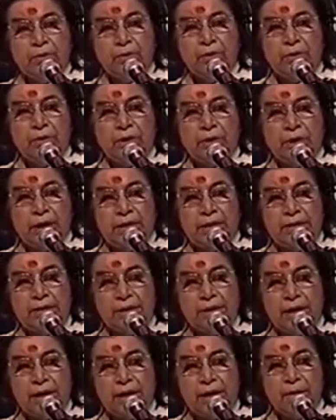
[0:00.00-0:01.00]
on the right
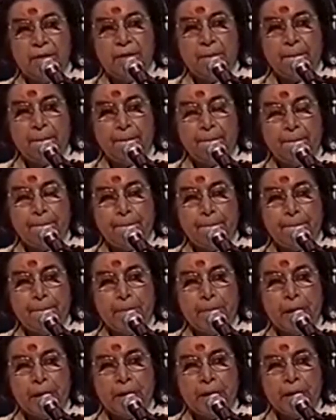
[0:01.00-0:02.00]
side
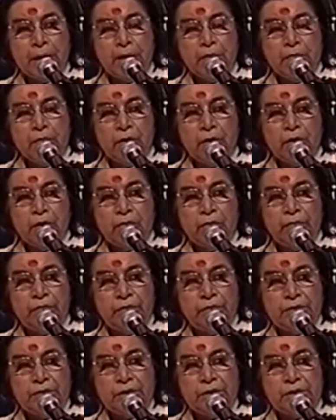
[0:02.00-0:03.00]
for your
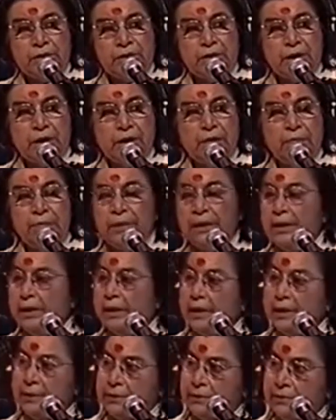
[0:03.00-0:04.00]
physical and
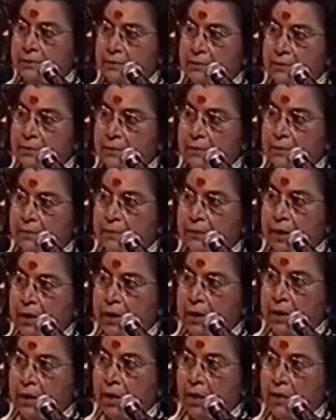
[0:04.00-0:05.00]
mental activity,
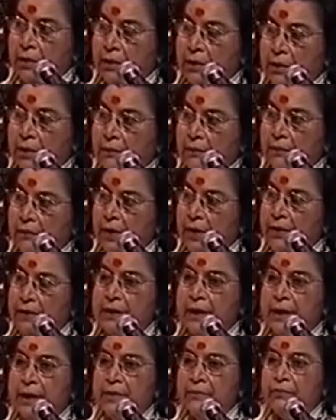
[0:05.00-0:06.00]
on the left hand
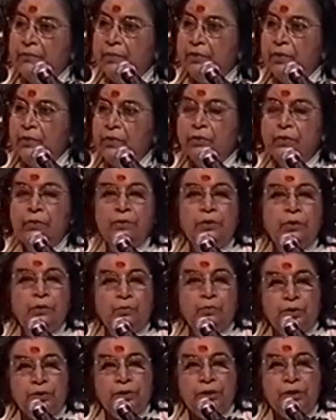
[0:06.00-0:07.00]
side for your
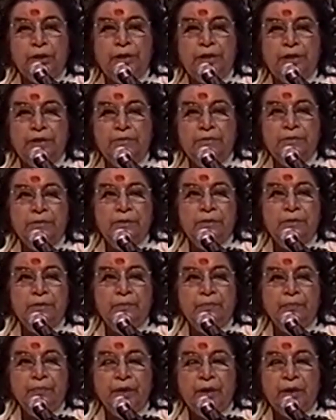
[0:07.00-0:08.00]
emotional activity.
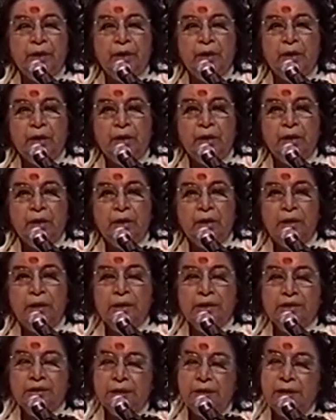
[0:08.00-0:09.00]
In
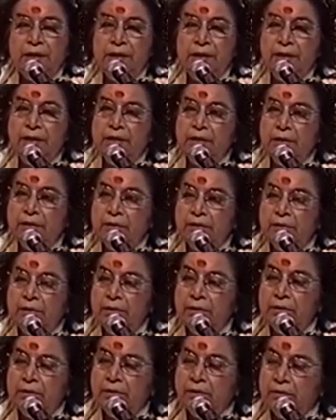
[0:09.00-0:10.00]
the center
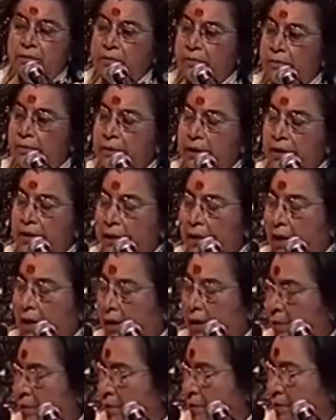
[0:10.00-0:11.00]
there
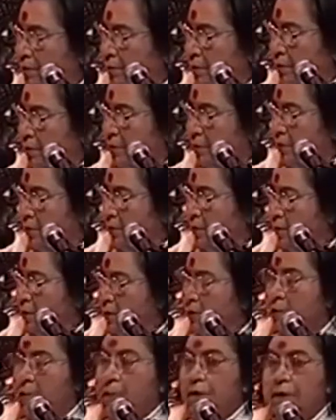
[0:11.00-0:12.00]
are
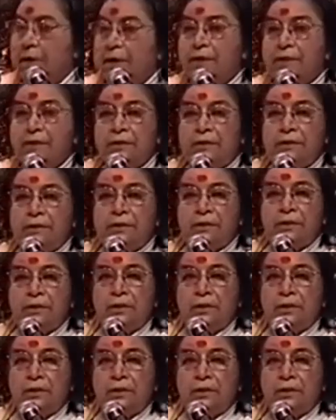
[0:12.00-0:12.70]
these